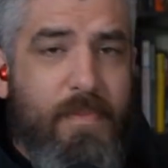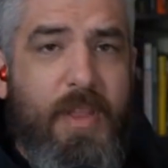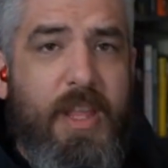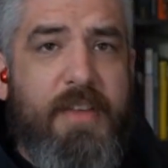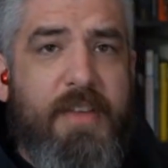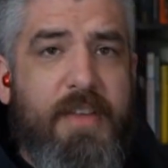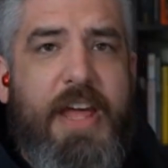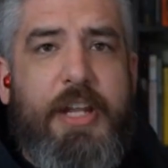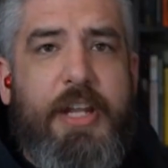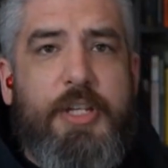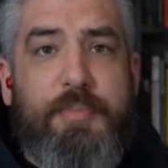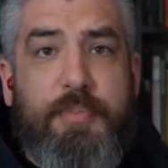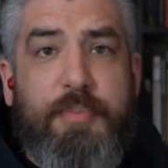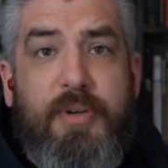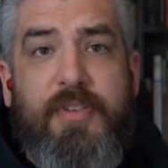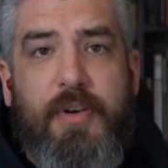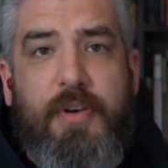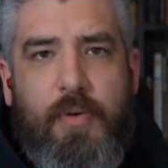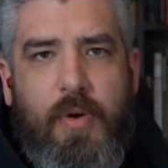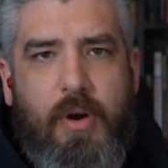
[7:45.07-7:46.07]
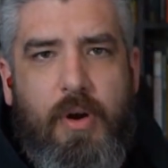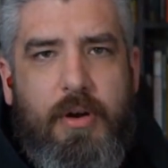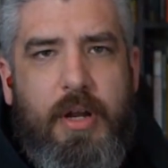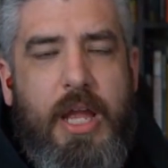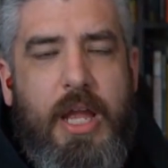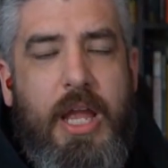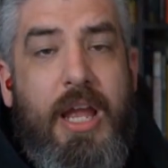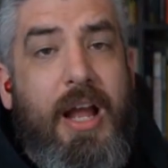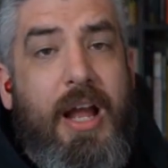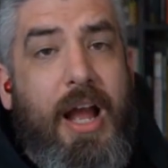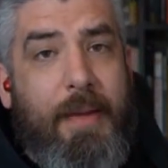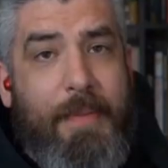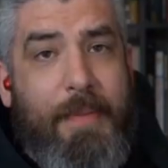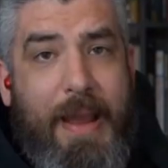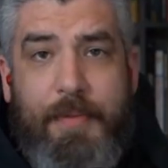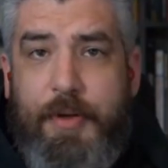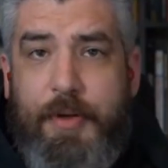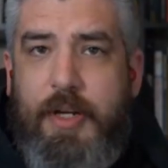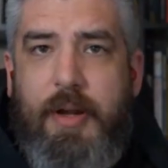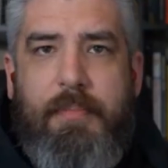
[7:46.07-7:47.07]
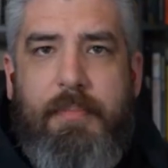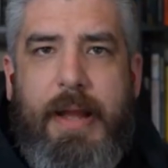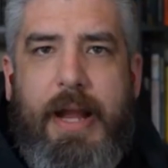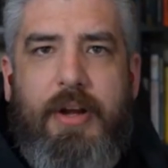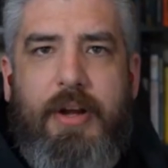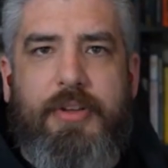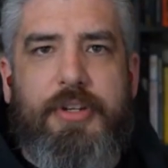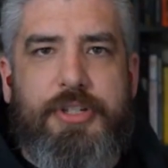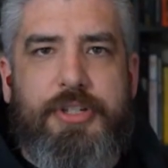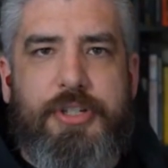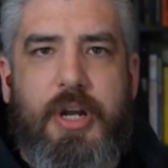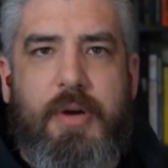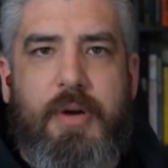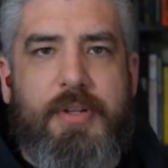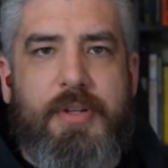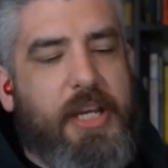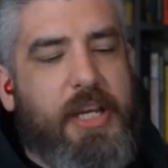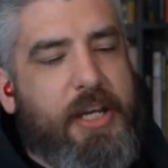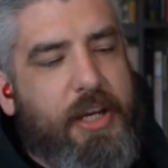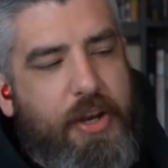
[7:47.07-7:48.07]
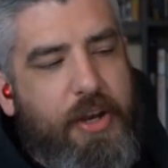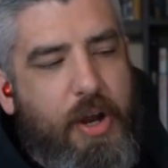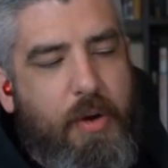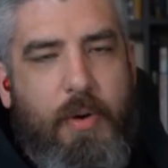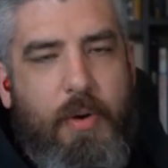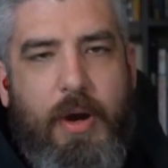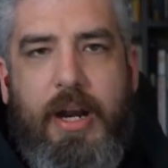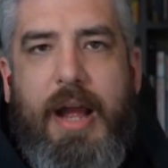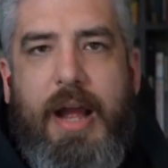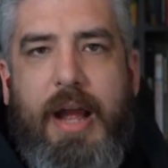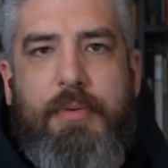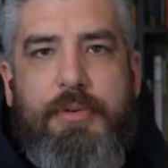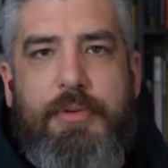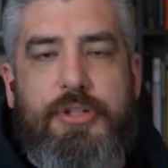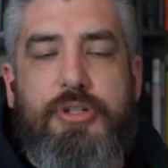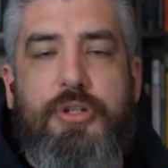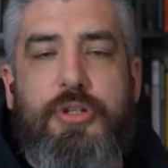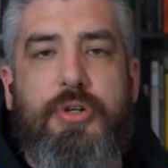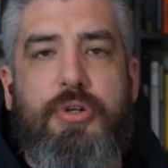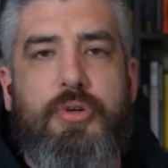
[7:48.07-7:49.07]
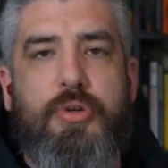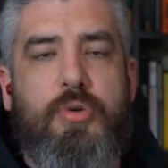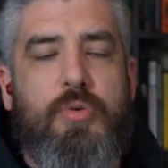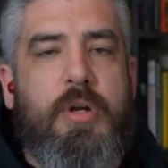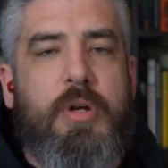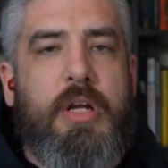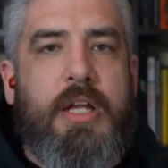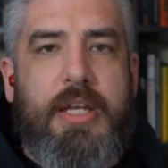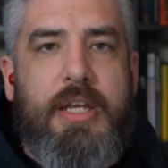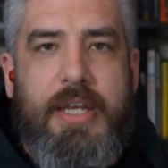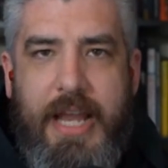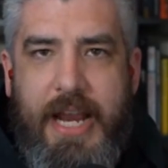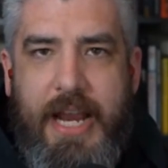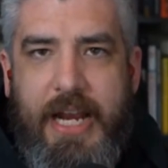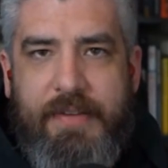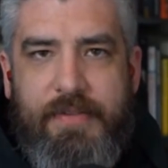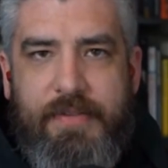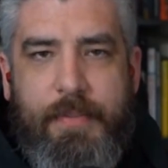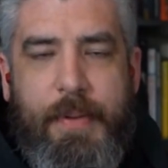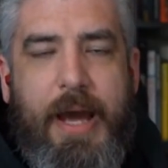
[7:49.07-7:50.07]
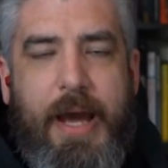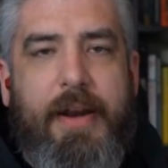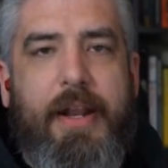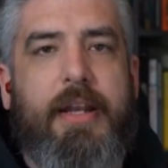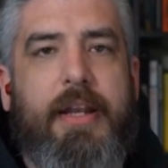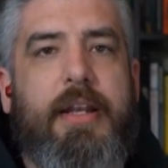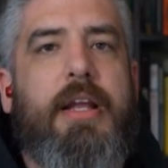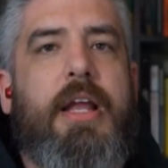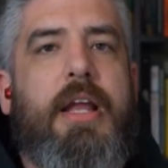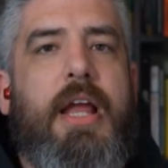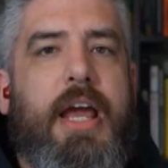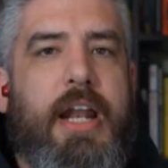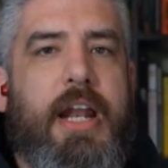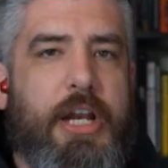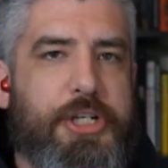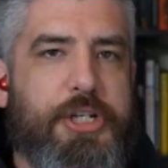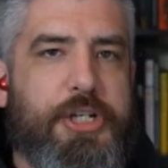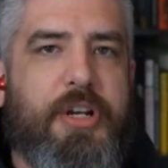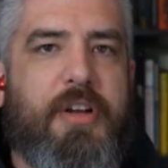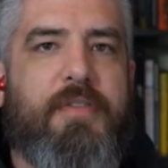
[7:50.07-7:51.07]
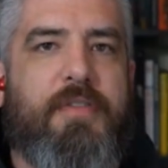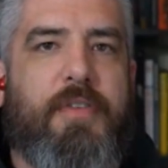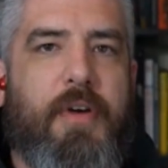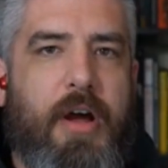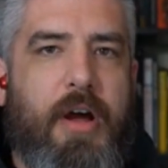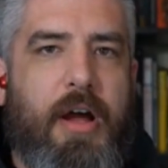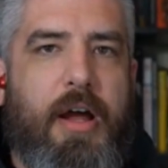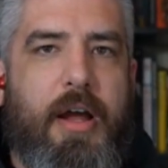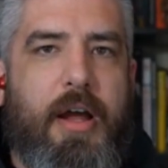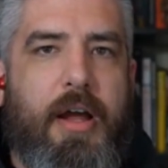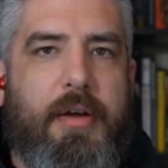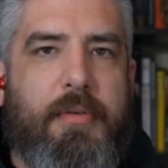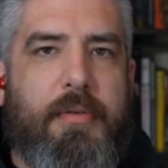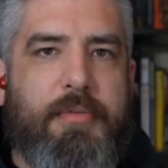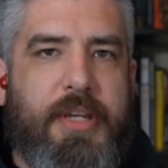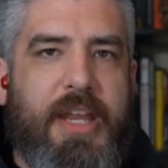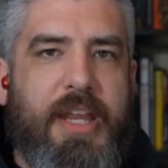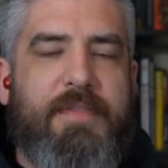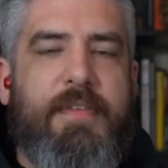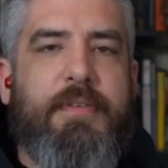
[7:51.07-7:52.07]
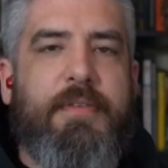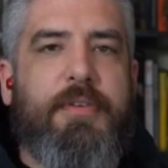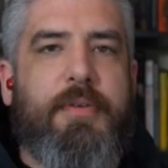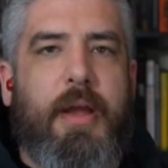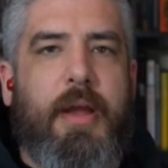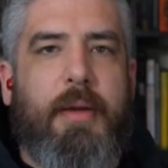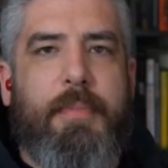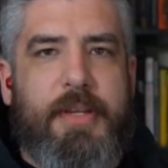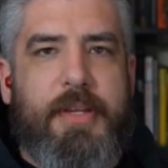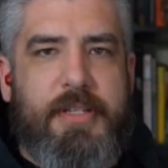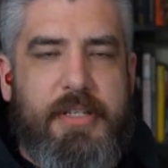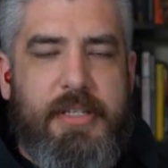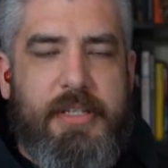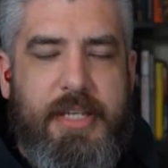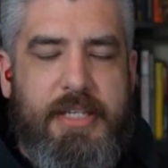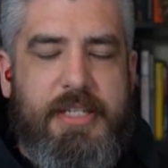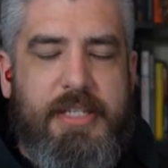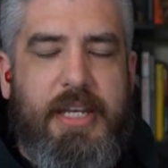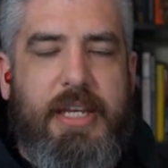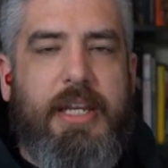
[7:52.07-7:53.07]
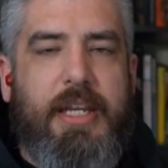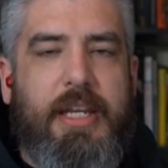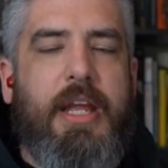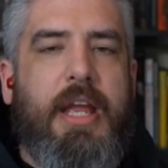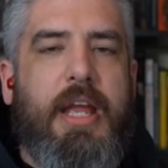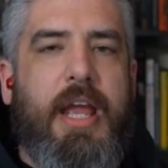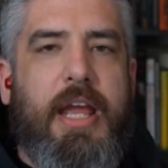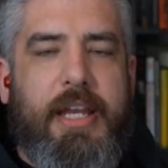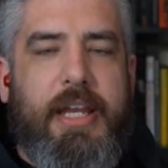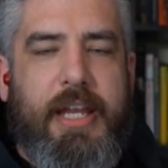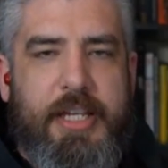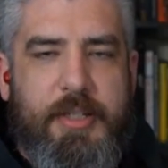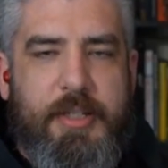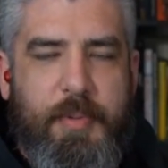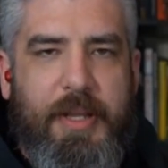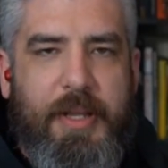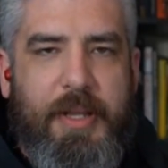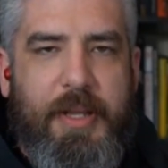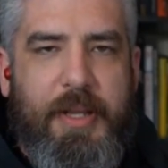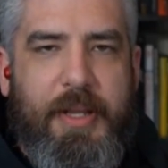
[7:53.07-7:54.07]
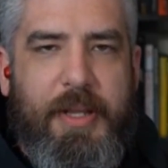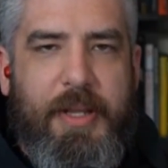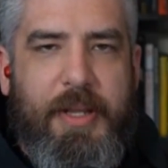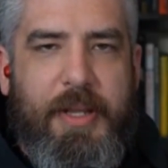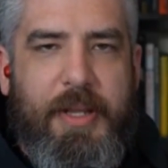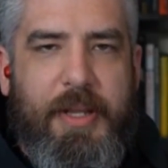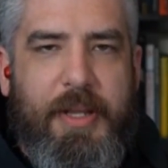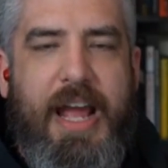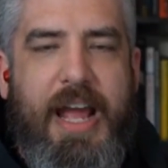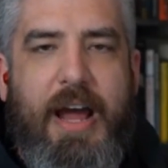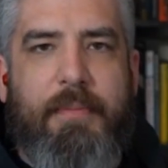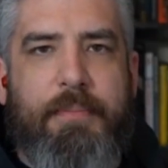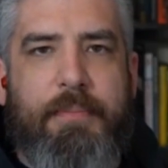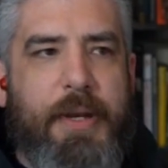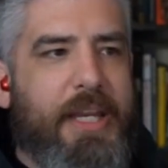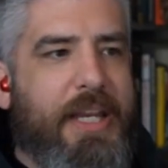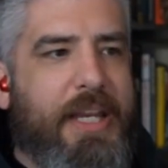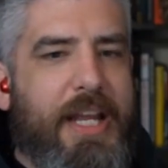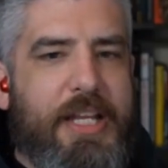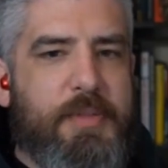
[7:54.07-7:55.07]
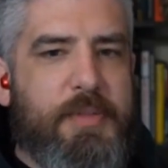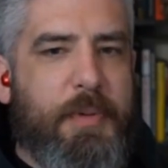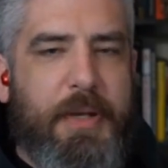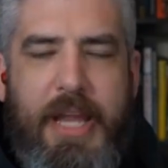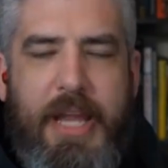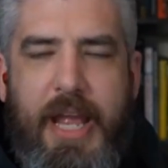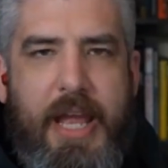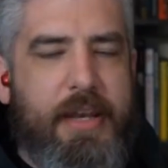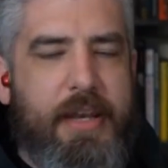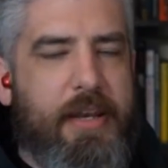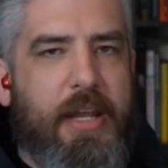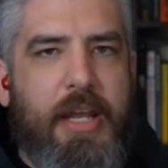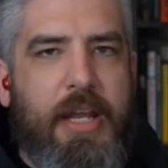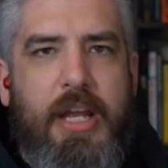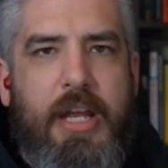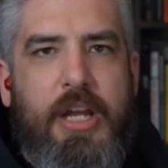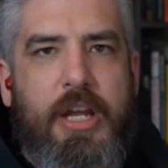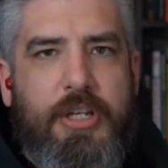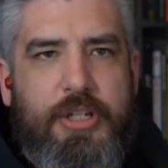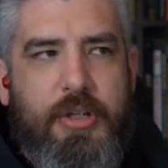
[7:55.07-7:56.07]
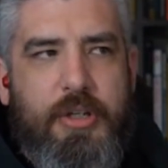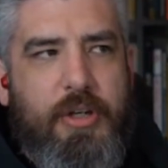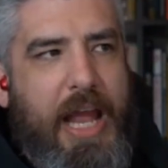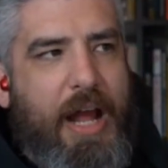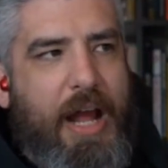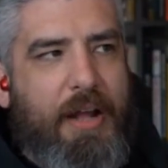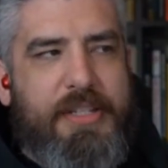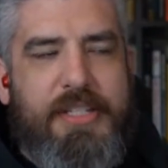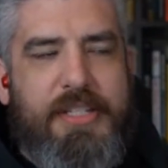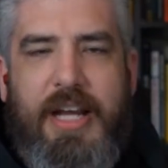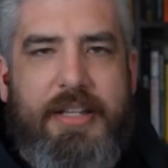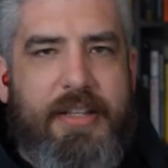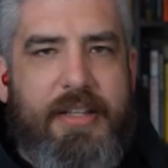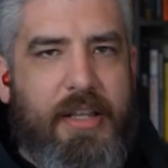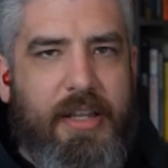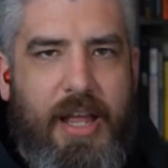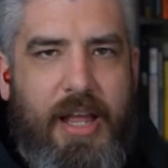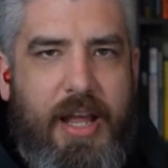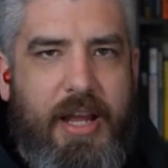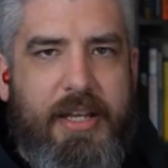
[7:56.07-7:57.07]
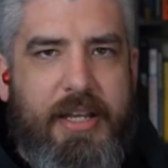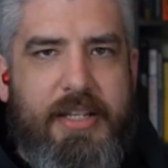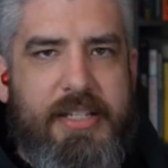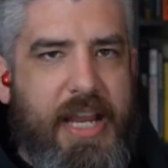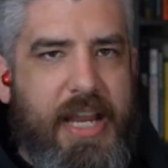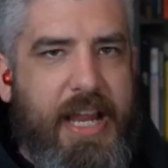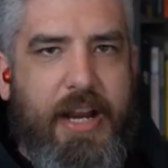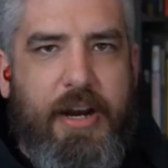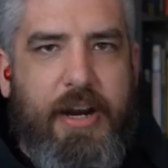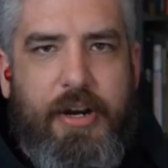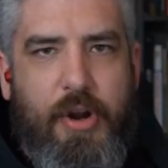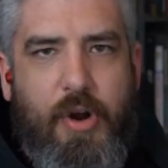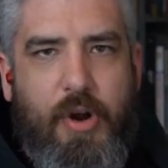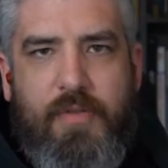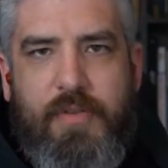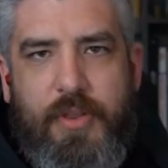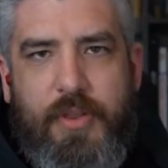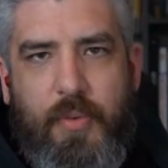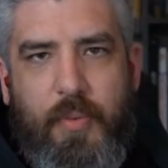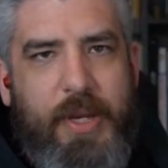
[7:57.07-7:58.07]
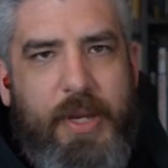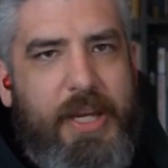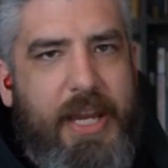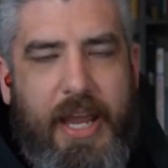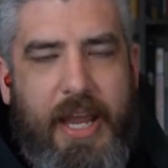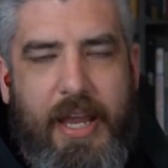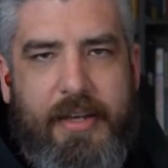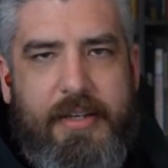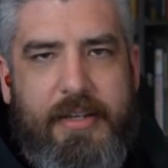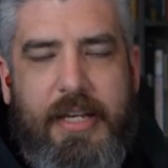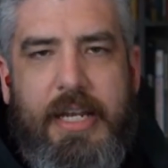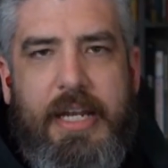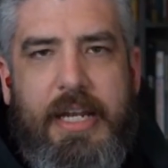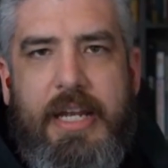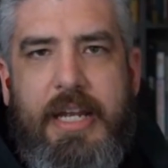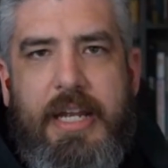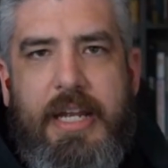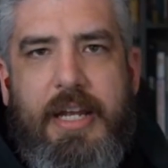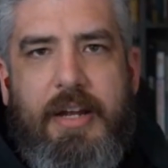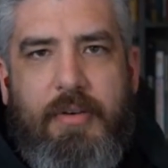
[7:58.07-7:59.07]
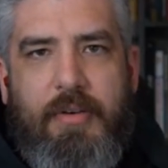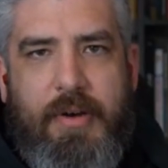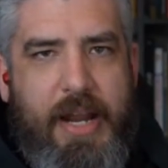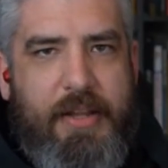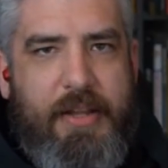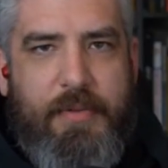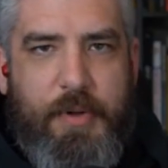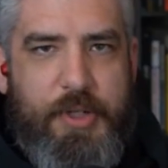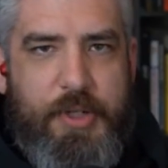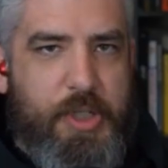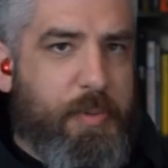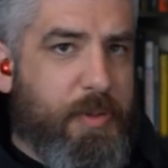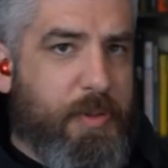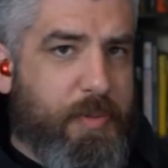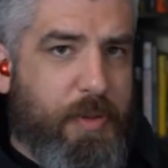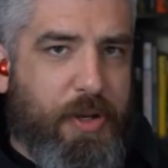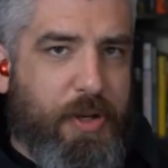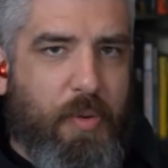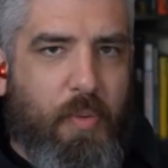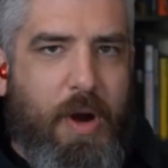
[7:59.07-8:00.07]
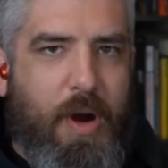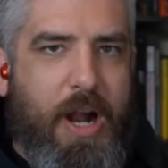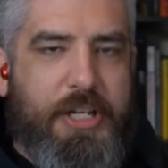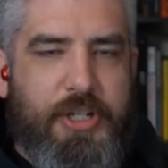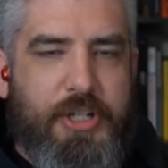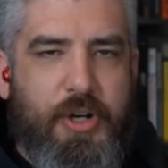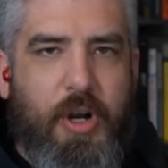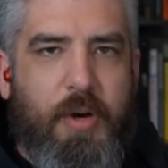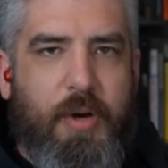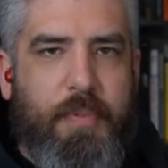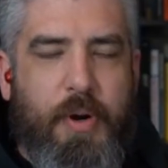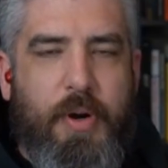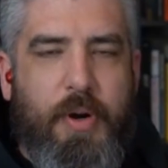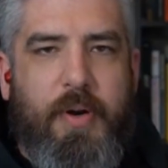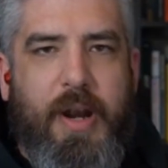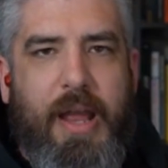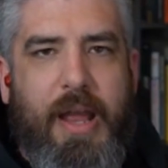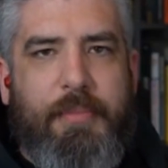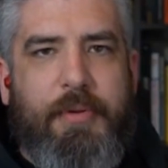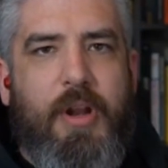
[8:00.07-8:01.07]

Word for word: If that is proven wrong, I'm happy to come back on the show and say, you know what, I was too negative about it, and I should have uh, given uh, Disney and ESPN the benefit of the doubt. But ESPN dude, Outside the Lines aired over the weekend, right? Which is supposed to be their watchdog program.